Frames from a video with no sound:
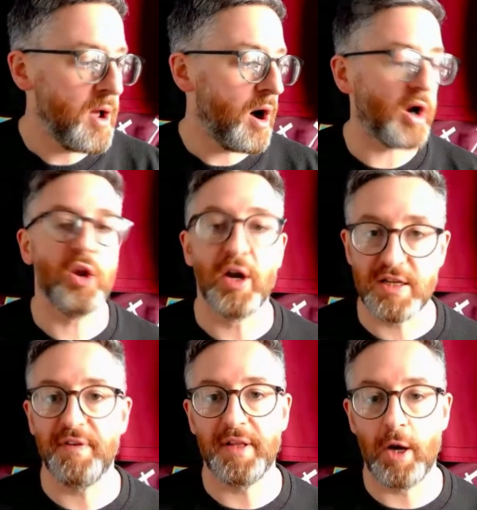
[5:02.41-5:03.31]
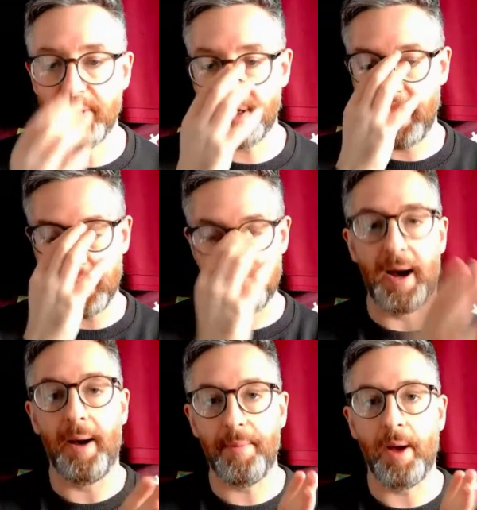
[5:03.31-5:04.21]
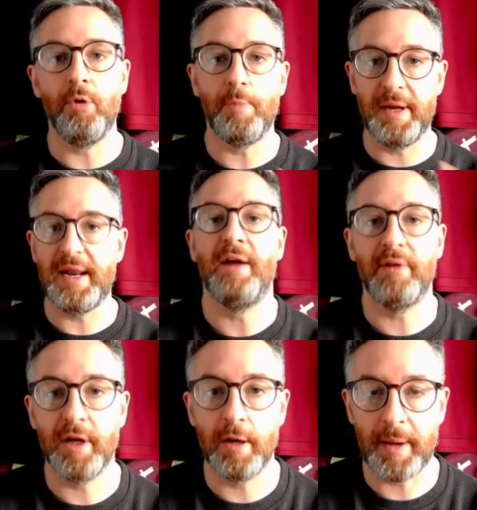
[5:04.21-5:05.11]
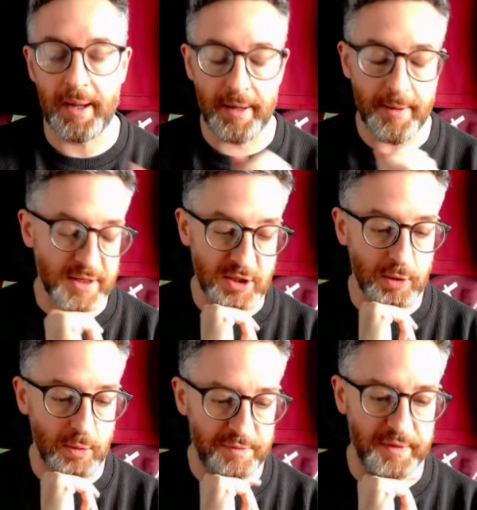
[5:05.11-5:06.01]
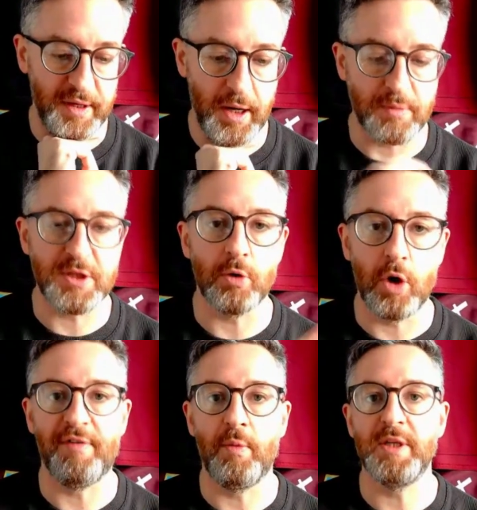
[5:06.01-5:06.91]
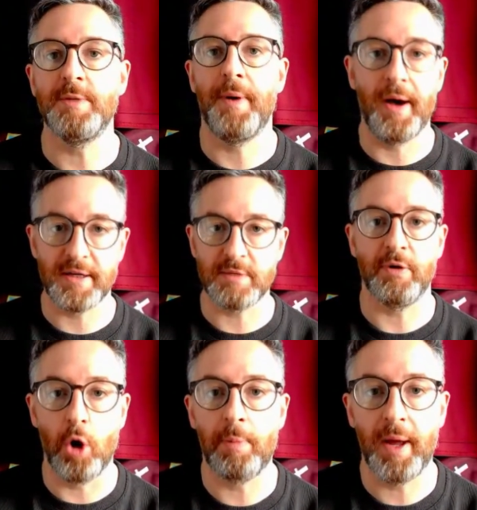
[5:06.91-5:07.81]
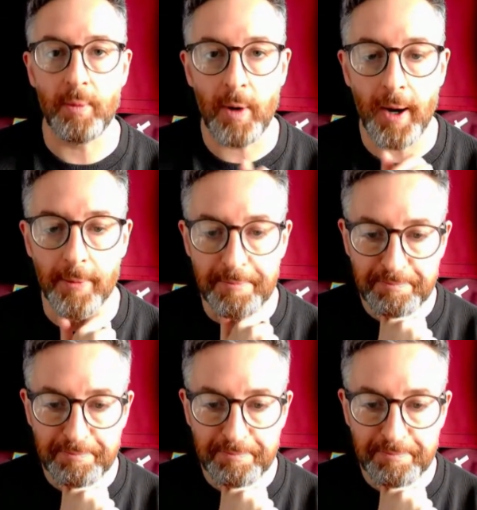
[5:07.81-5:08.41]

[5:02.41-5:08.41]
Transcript: I'd like to think that'll be the case, but I'm not being arrogant about it at all. I think you know we've still got to have our wits about us and we've got to play well.